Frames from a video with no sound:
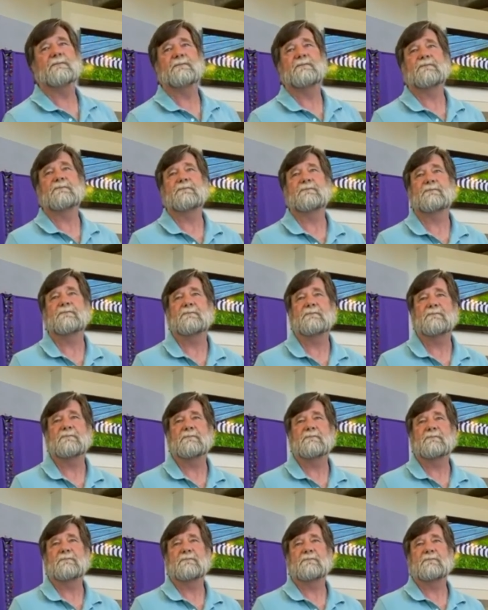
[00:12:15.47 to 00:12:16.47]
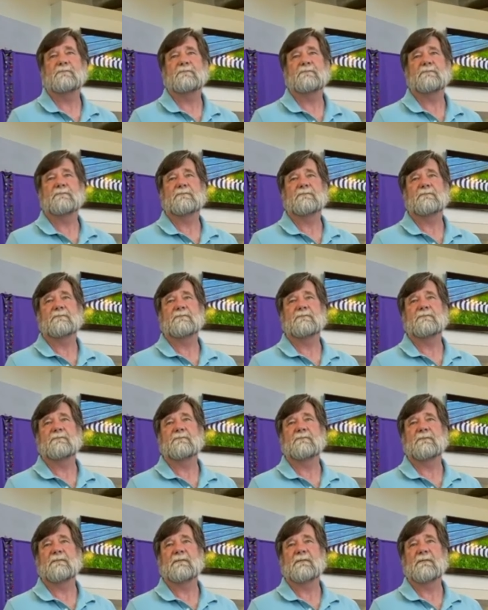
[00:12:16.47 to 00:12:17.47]

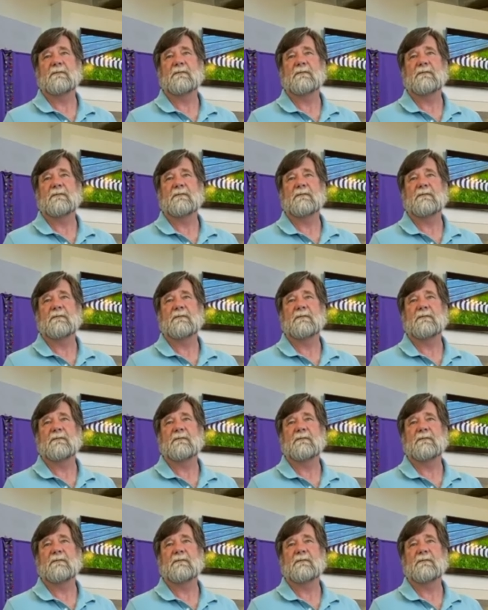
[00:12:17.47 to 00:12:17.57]
(silence)